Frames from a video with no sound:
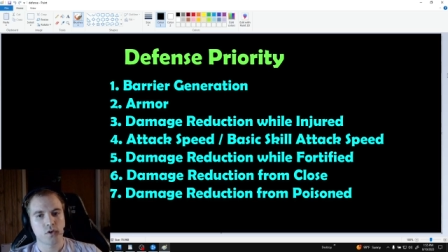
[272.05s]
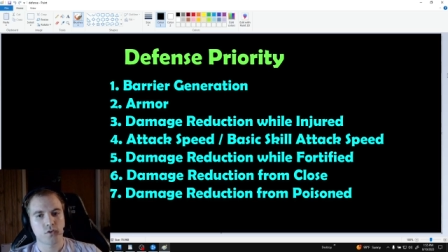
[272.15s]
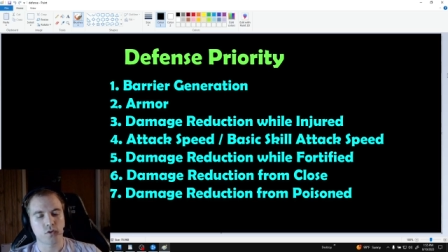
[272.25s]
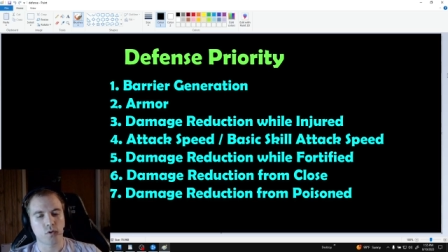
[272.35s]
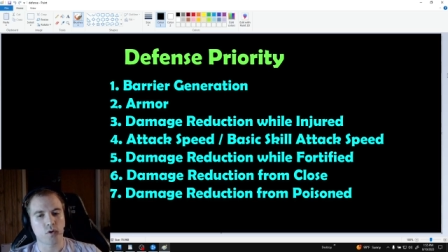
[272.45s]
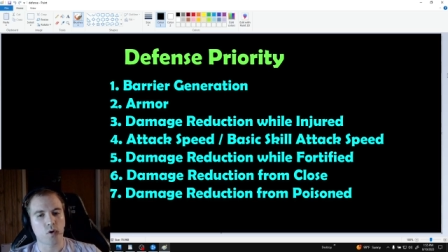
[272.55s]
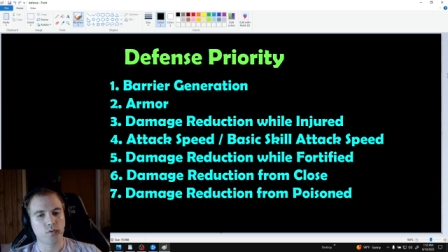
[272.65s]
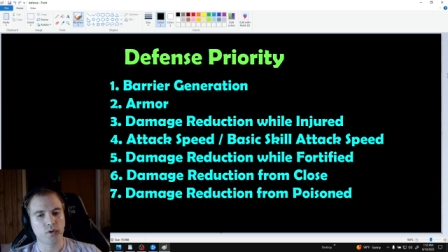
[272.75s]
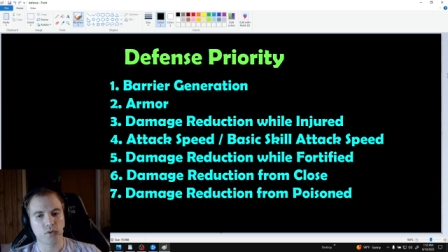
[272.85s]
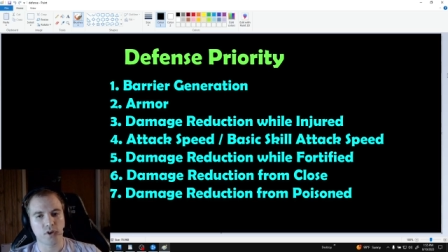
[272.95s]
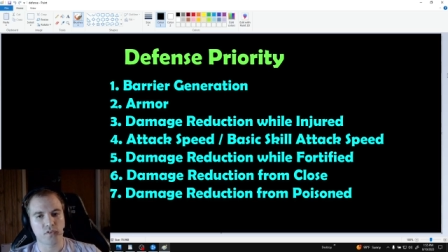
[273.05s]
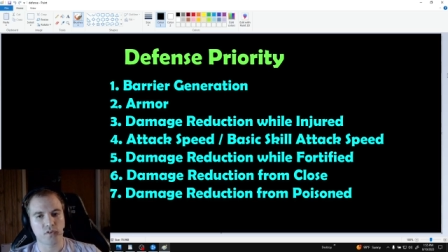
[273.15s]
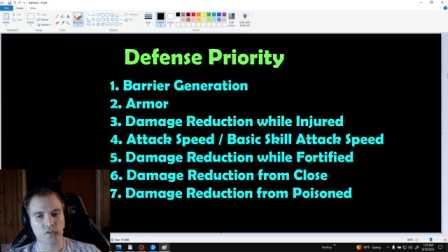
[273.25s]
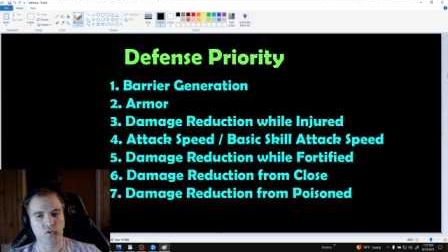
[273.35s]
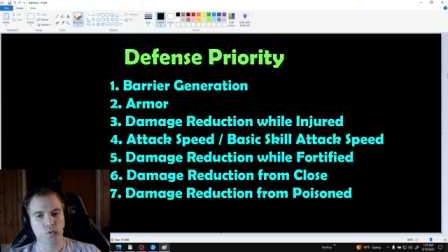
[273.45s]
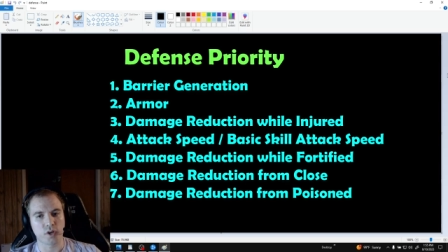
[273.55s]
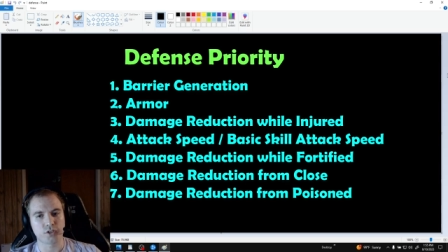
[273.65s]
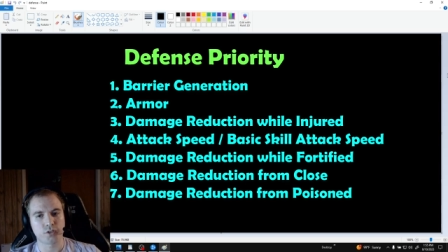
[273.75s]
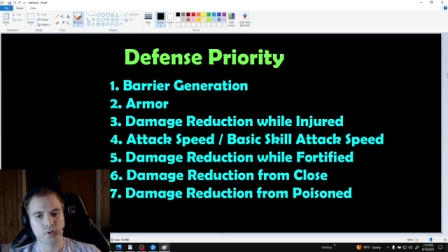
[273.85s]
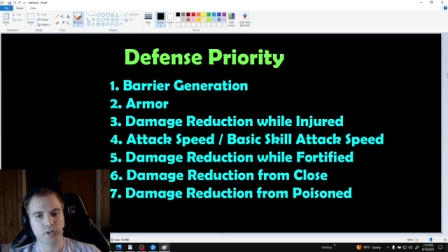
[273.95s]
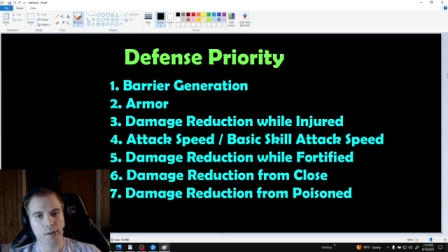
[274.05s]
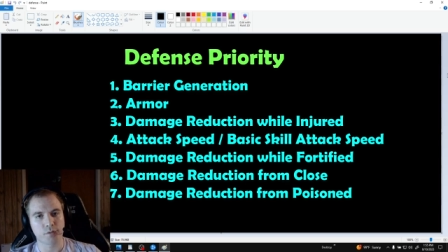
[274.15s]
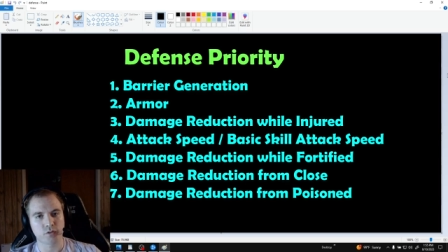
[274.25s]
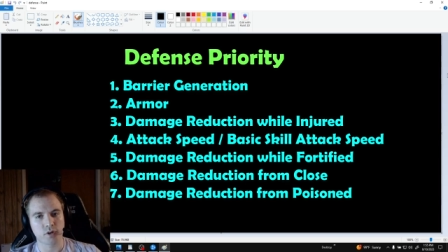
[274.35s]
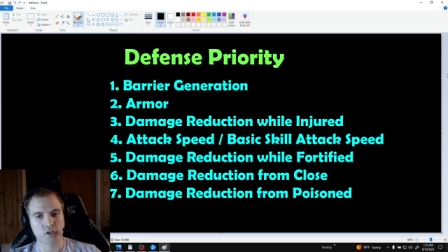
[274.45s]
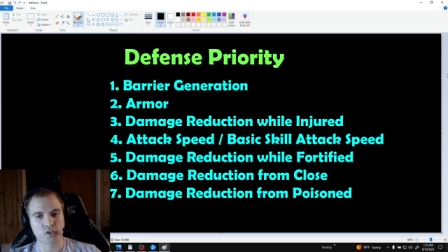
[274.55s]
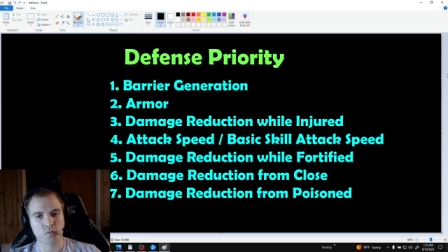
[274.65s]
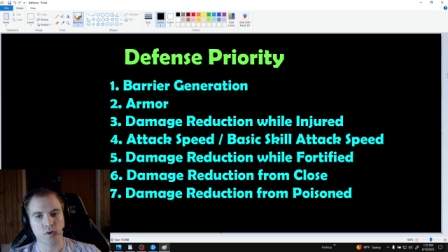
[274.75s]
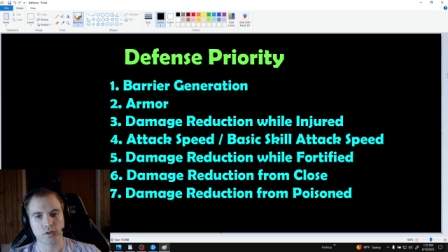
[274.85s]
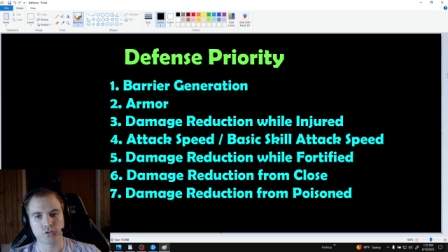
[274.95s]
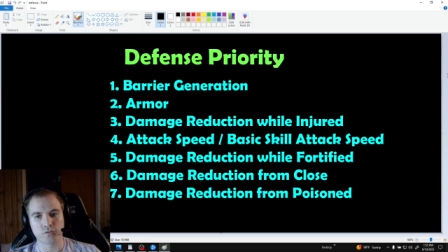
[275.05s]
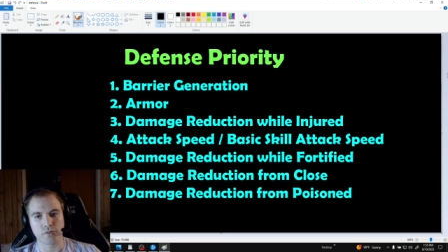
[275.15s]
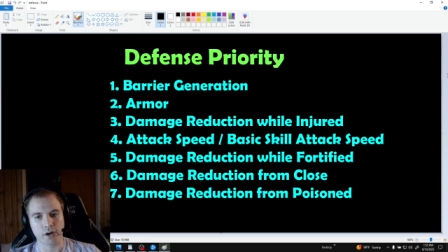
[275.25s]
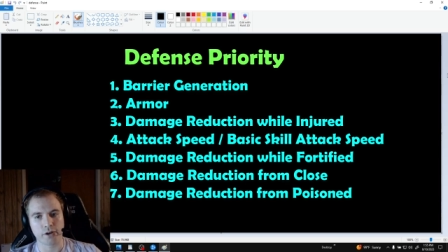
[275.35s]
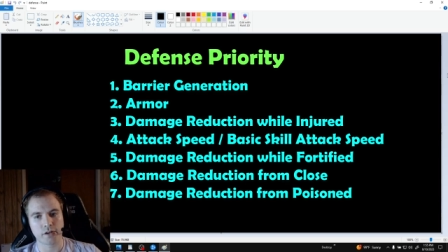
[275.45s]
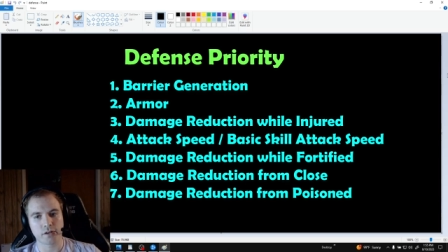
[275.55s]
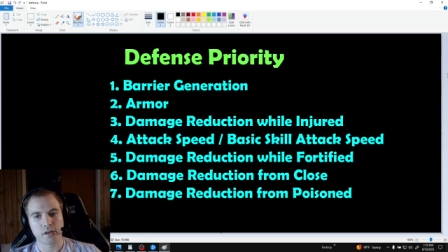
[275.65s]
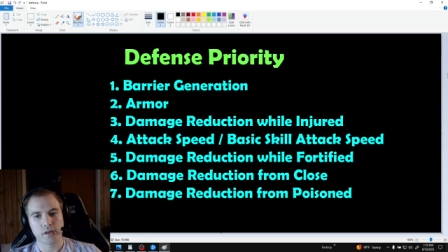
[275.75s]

so the only reason to switch to a damage reduction while injured variant